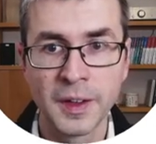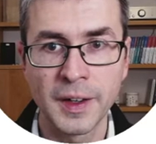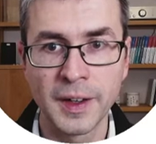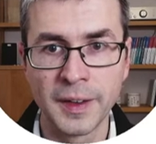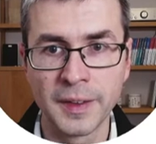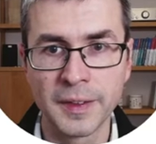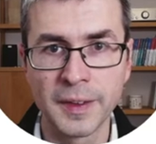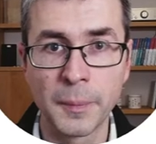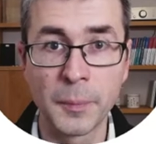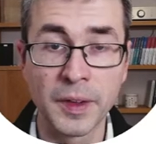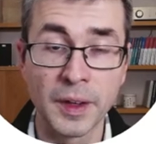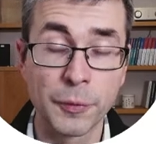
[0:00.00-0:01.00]
And
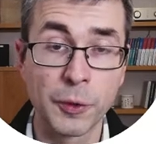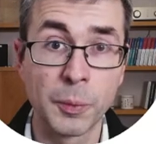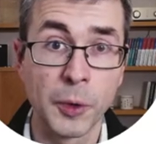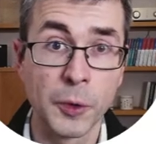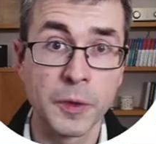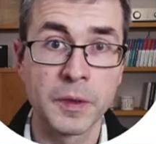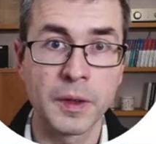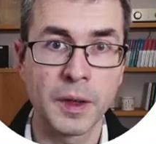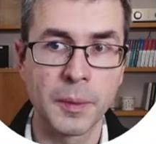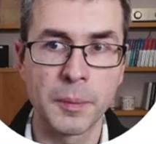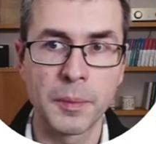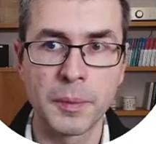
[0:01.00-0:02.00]
um, therefore, most
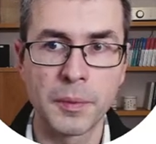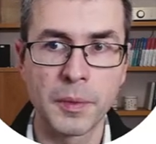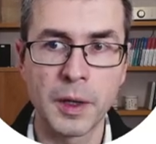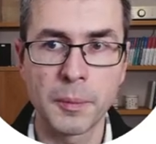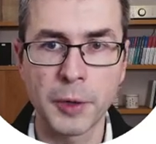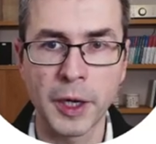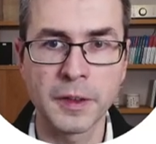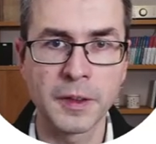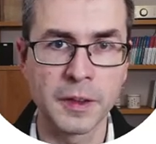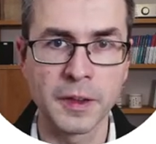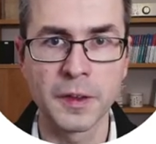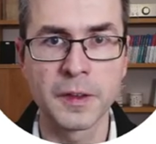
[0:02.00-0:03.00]
um,
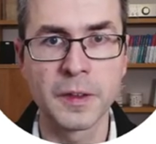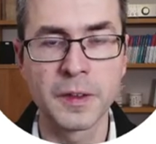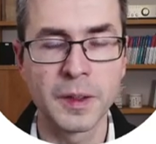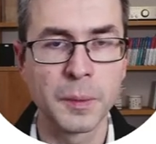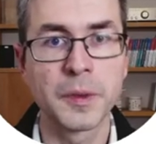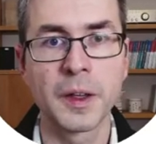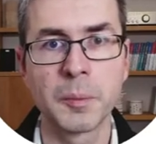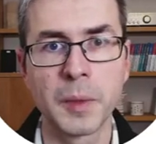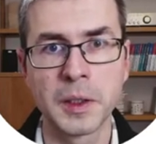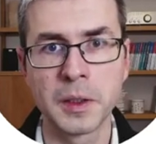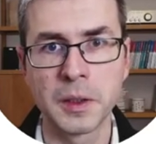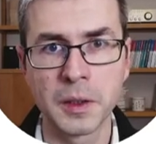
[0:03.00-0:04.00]
practical systems and
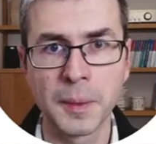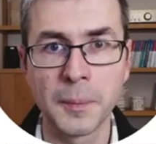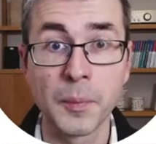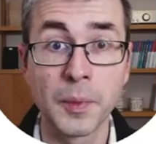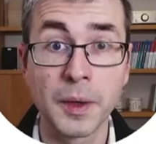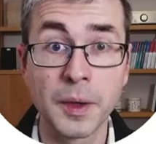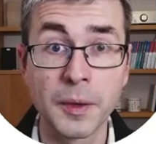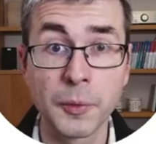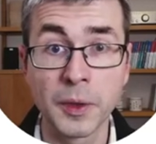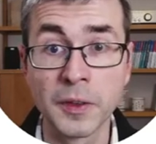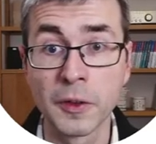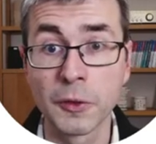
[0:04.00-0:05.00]
many um, uh,
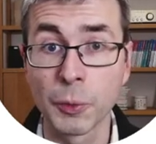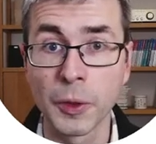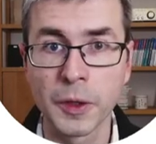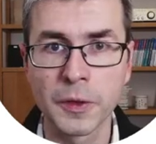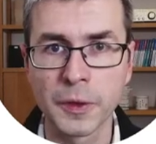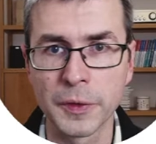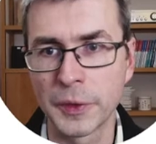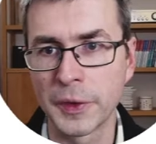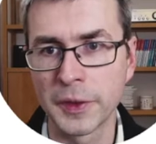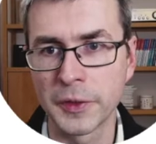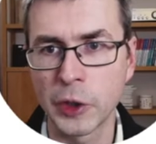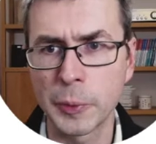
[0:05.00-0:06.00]
research works also
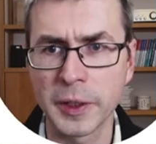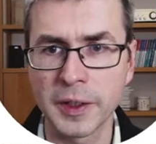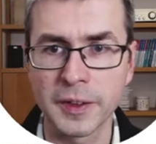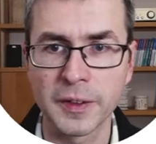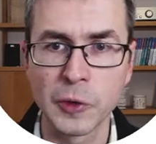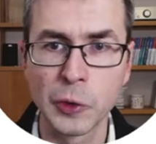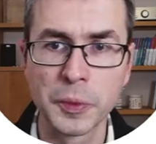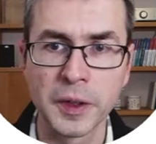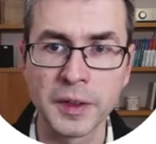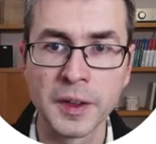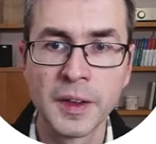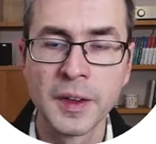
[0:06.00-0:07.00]
on the topic assume
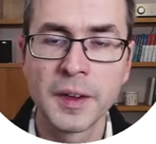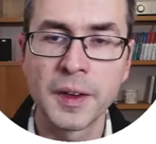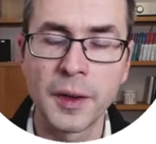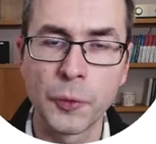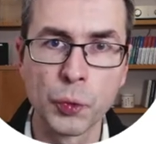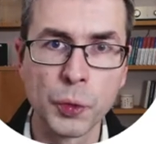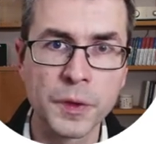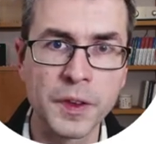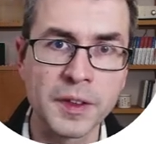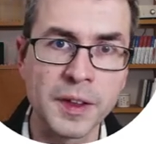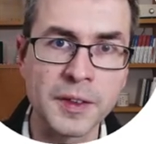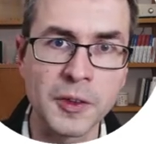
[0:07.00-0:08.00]
that uh, rules
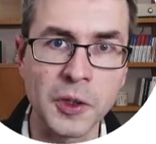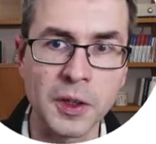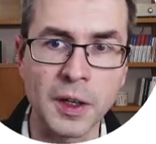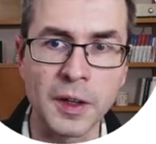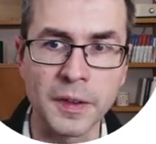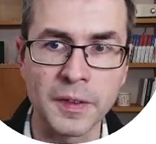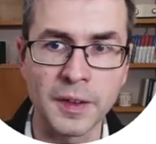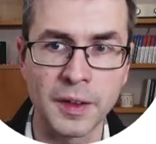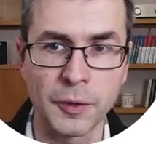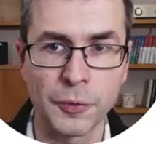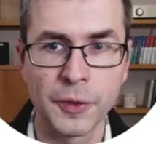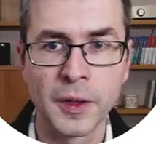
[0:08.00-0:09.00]
and Datalog are
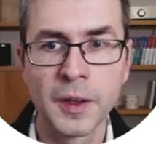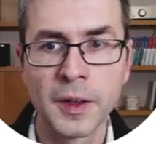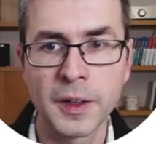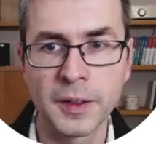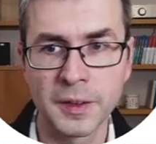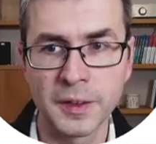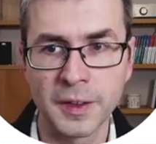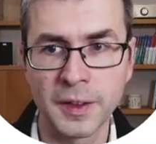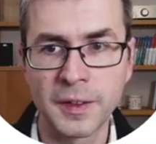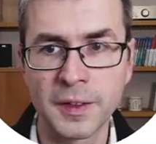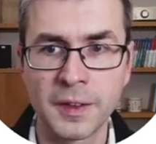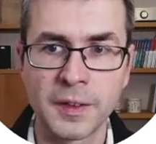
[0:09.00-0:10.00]
safe in the
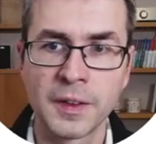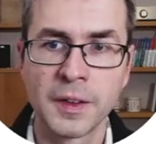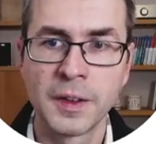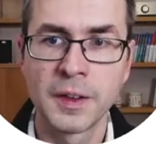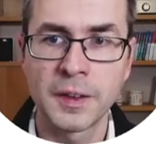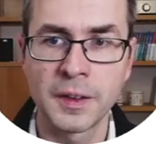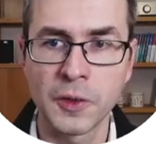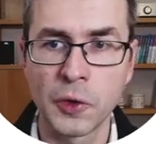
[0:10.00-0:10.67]
sense that, that